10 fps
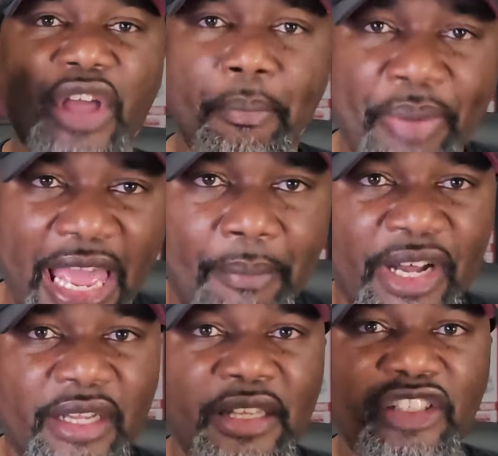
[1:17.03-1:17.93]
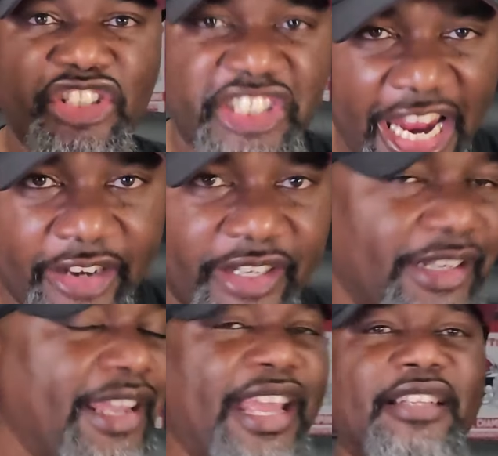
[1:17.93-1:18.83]
the Bama
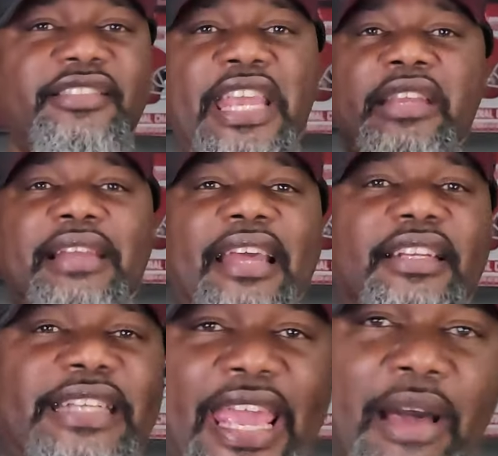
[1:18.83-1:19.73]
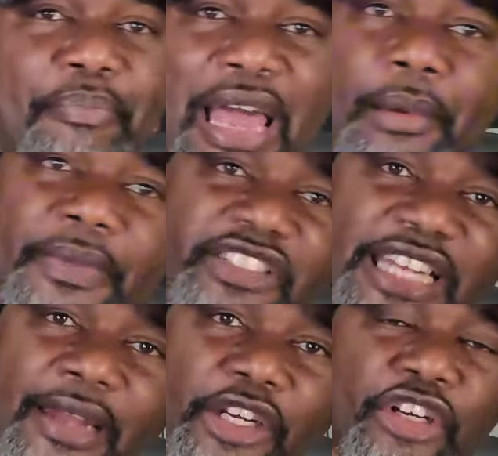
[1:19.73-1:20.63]
standard. It seems like the damn Bama
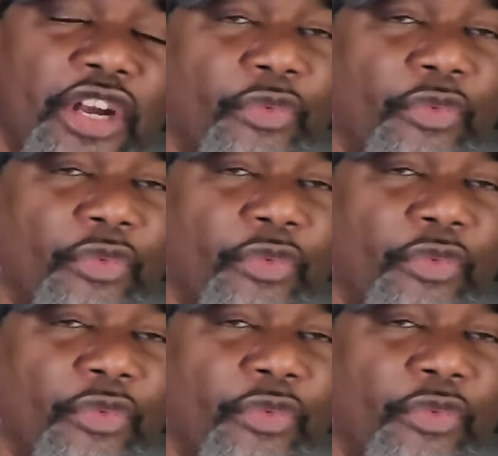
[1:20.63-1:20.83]
standard